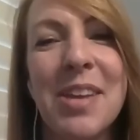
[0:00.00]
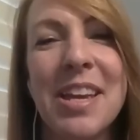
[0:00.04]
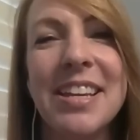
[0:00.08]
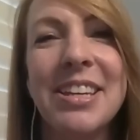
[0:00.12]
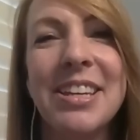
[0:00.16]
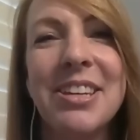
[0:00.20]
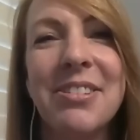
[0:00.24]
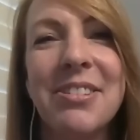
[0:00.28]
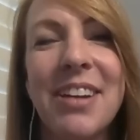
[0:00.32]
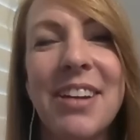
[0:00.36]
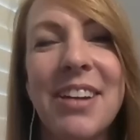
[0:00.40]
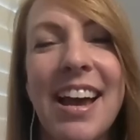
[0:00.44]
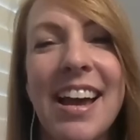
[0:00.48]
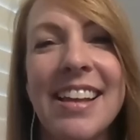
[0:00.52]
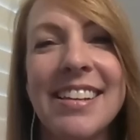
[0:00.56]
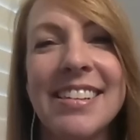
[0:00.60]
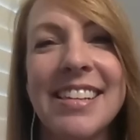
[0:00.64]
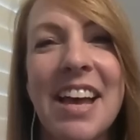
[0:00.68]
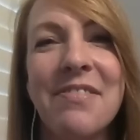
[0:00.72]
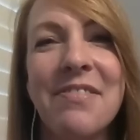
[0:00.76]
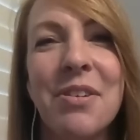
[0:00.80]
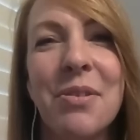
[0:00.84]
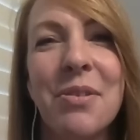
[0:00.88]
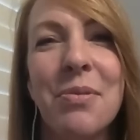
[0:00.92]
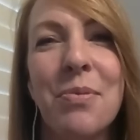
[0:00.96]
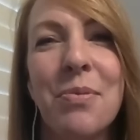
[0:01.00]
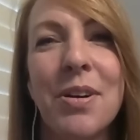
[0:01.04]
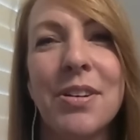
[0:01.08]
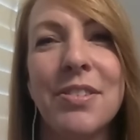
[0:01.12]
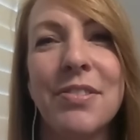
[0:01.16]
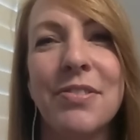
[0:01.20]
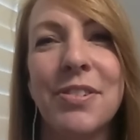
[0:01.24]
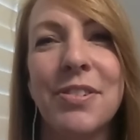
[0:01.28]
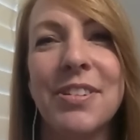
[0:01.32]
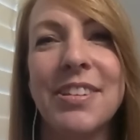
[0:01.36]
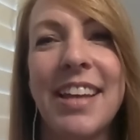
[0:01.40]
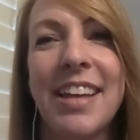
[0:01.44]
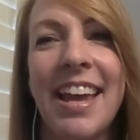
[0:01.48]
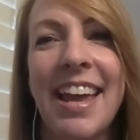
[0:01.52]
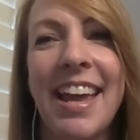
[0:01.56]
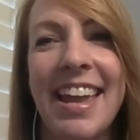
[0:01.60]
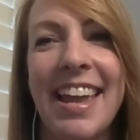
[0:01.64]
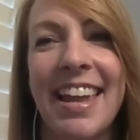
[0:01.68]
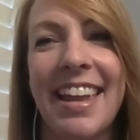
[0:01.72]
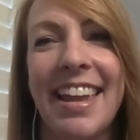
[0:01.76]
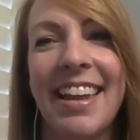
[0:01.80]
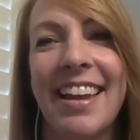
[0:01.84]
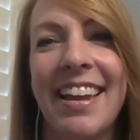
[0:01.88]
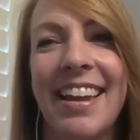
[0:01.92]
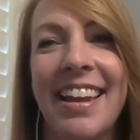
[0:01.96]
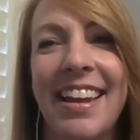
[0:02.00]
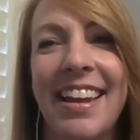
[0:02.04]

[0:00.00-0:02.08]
Thank you guys. Have a wonderful day.